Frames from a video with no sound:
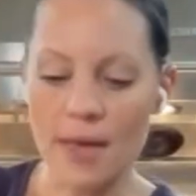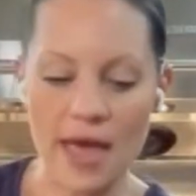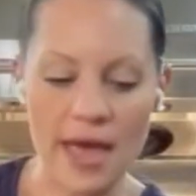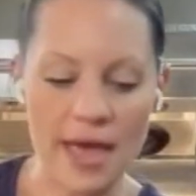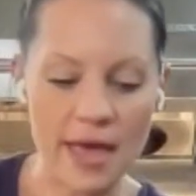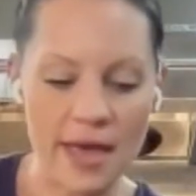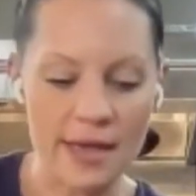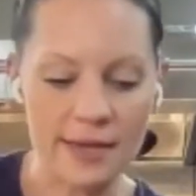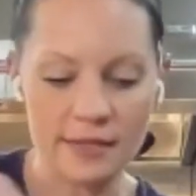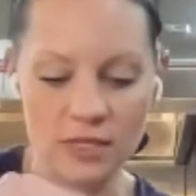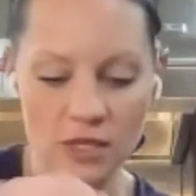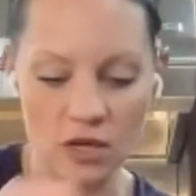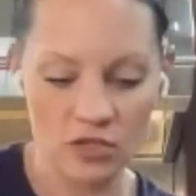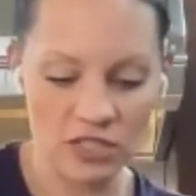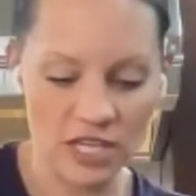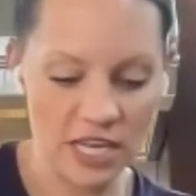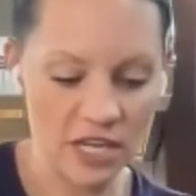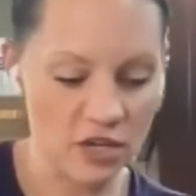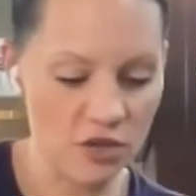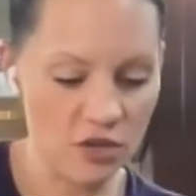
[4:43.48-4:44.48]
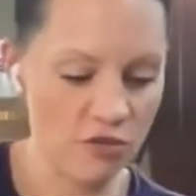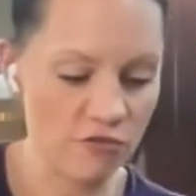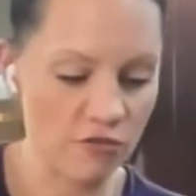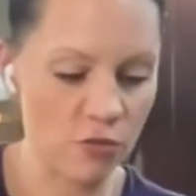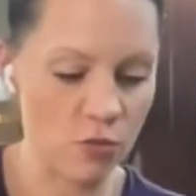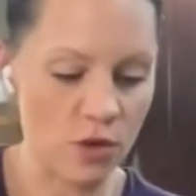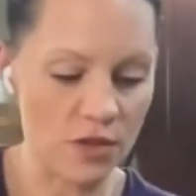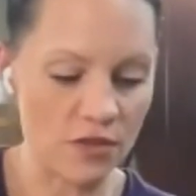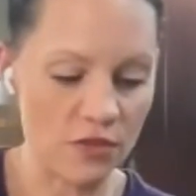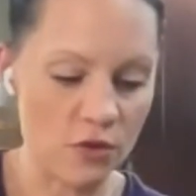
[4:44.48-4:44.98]
And I'll take you
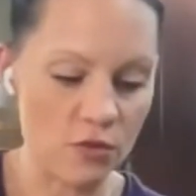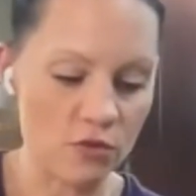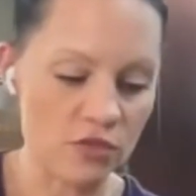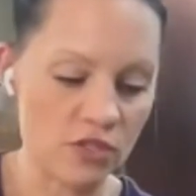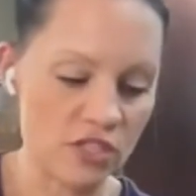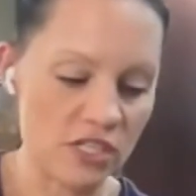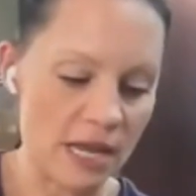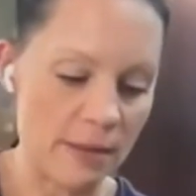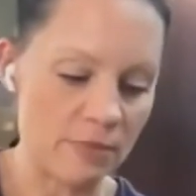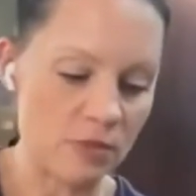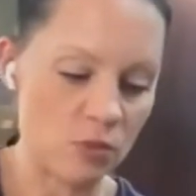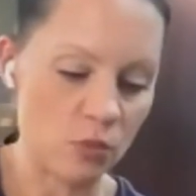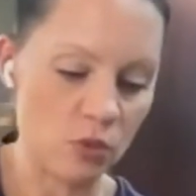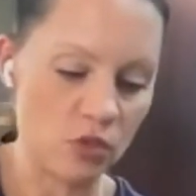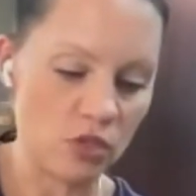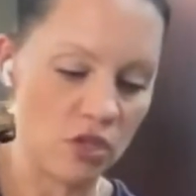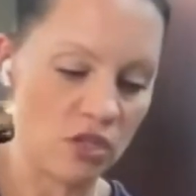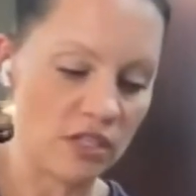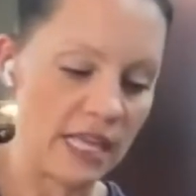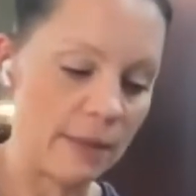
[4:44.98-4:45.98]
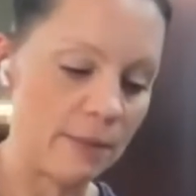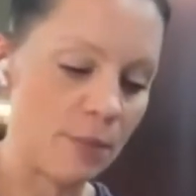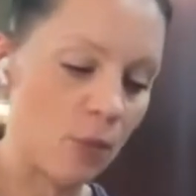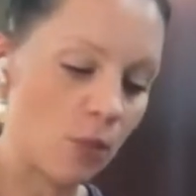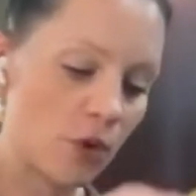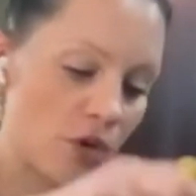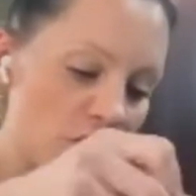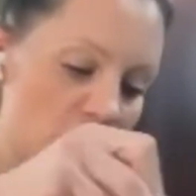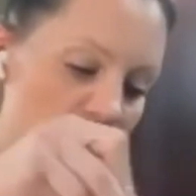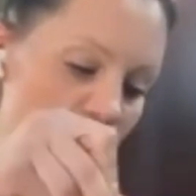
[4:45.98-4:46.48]
through what those steps will look like.
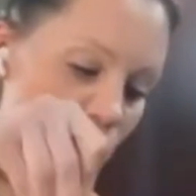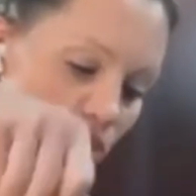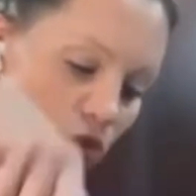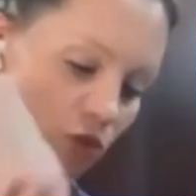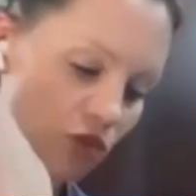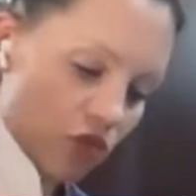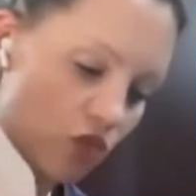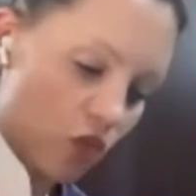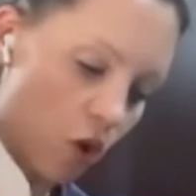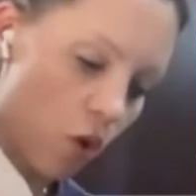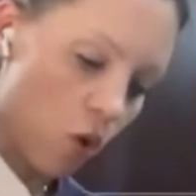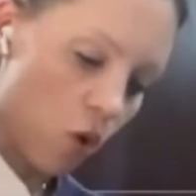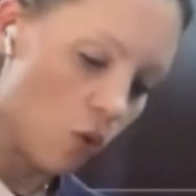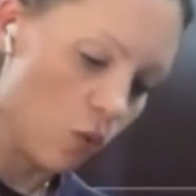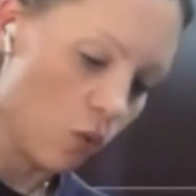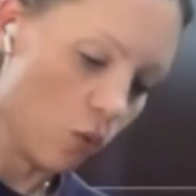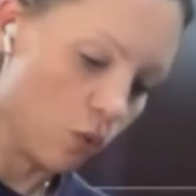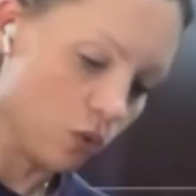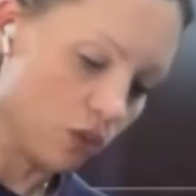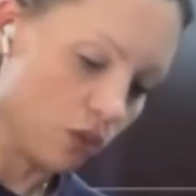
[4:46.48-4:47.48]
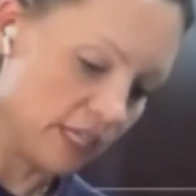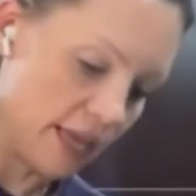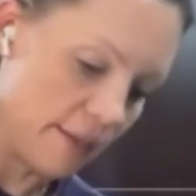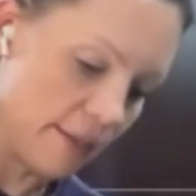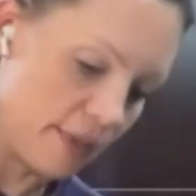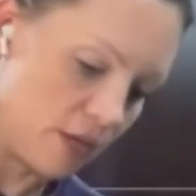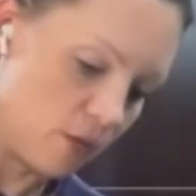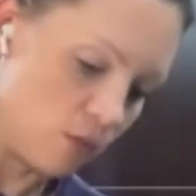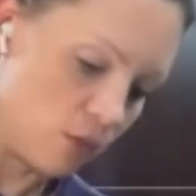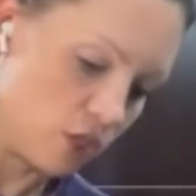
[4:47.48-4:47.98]
But we're going to juice the whole
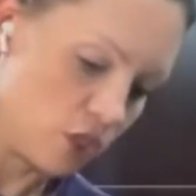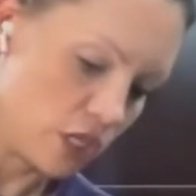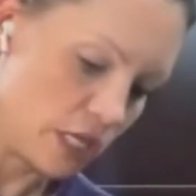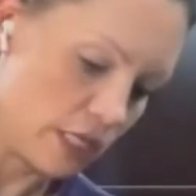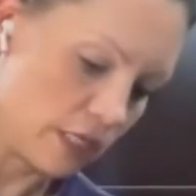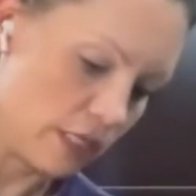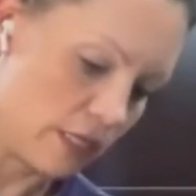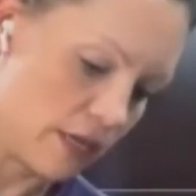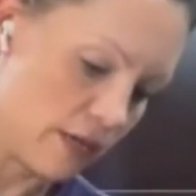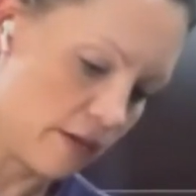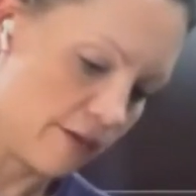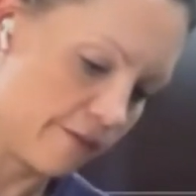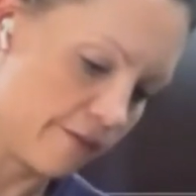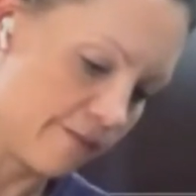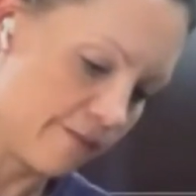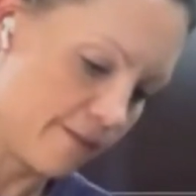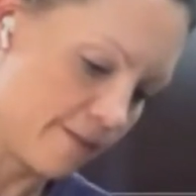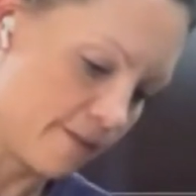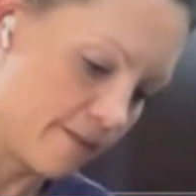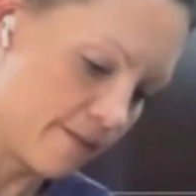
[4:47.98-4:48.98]
lemon, which I love.